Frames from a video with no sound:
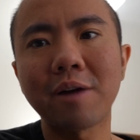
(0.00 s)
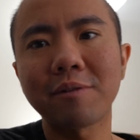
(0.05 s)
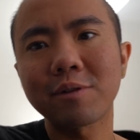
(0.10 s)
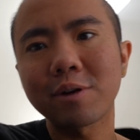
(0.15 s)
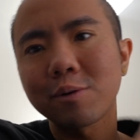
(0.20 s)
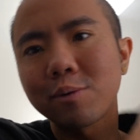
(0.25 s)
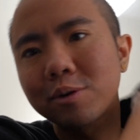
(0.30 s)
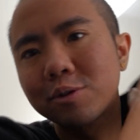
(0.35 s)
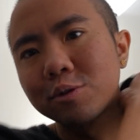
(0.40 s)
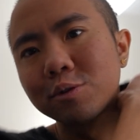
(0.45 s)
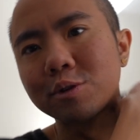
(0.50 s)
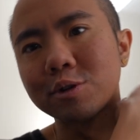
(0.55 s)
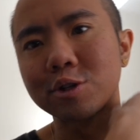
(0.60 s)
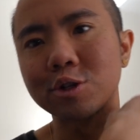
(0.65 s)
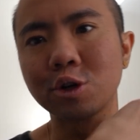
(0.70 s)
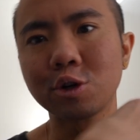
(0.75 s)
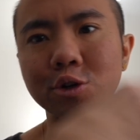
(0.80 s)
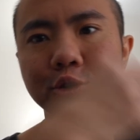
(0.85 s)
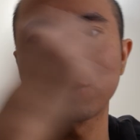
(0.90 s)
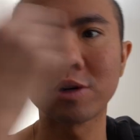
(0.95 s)
I went through the
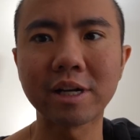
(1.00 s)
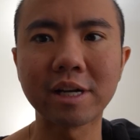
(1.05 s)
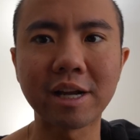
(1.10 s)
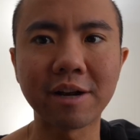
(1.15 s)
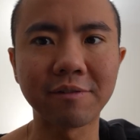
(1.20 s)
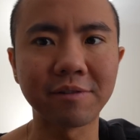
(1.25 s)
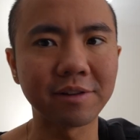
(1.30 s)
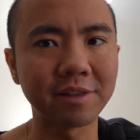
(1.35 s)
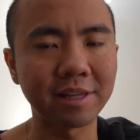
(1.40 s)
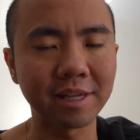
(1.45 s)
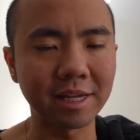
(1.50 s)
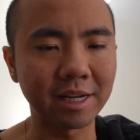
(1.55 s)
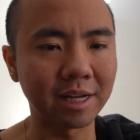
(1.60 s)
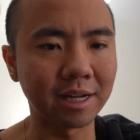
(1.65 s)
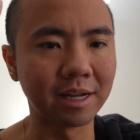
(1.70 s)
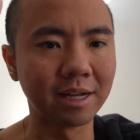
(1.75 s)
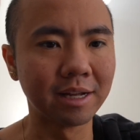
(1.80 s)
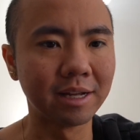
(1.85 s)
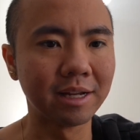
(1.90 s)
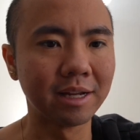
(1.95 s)
surgery and everything,
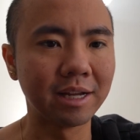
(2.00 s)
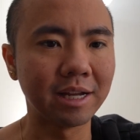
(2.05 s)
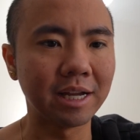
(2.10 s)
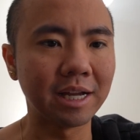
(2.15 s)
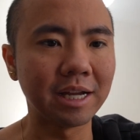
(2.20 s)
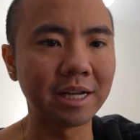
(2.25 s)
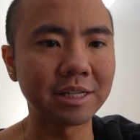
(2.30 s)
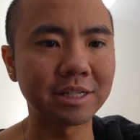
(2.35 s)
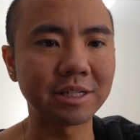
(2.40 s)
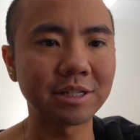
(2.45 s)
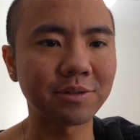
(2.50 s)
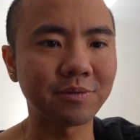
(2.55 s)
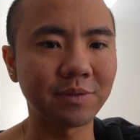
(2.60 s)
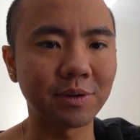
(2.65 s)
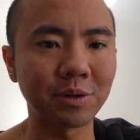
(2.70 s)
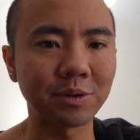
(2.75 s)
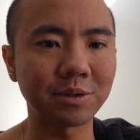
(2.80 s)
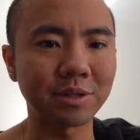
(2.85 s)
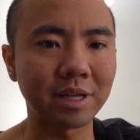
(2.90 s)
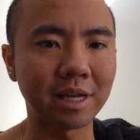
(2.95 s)
it just
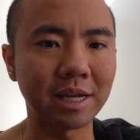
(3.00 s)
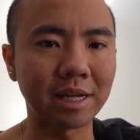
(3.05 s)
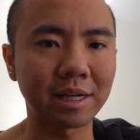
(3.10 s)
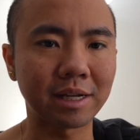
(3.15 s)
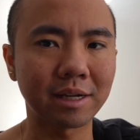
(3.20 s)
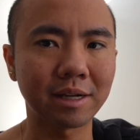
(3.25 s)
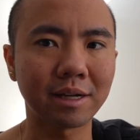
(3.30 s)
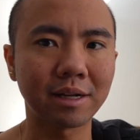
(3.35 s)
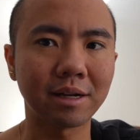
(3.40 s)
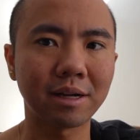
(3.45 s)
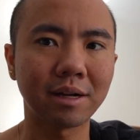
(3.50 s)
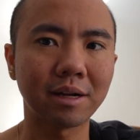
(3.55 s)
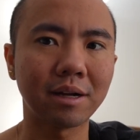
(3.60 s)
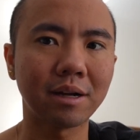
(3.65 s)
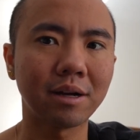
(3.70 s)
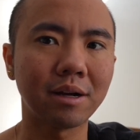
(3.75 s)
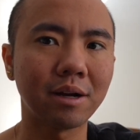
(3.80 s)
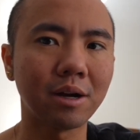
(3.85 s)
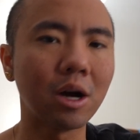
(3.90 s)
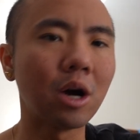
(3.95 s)
feels like
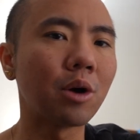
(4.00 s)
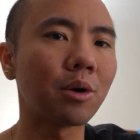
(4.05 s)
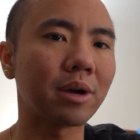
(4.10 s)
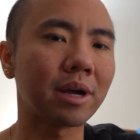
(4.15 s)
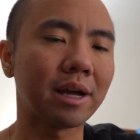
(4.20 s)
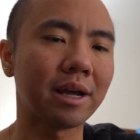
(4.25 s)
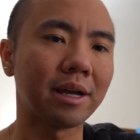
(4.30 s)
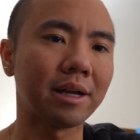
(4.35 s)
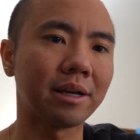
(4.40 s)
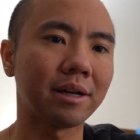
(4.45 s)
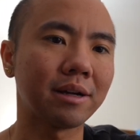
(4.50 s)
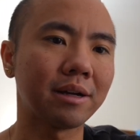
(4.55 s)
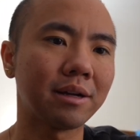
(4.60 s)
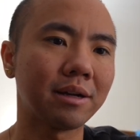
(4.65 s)
okay,